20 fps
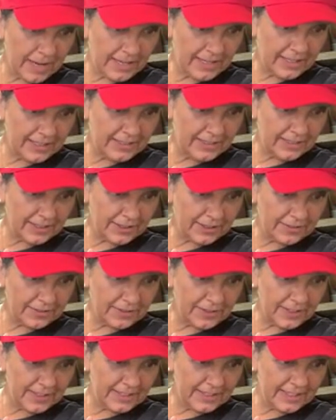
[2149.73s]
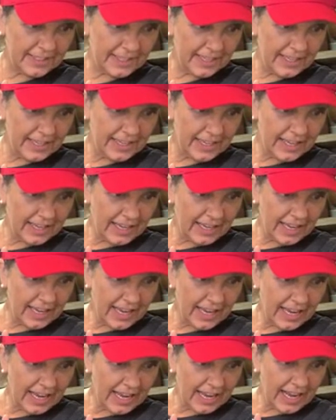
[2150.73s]
painted surface,
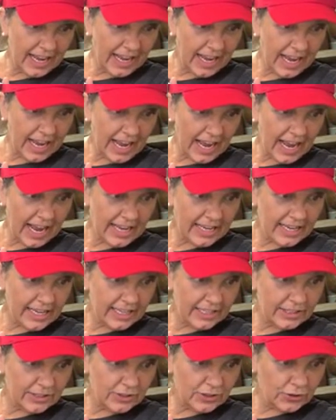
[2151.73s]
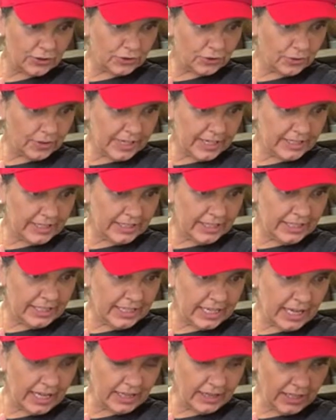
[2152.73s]
and it's streaked
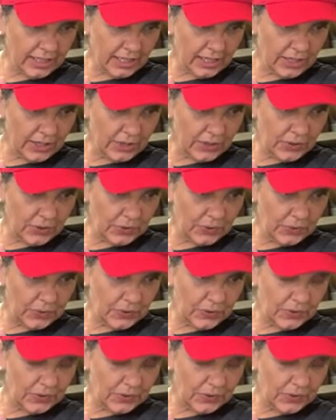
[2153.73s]
yellow.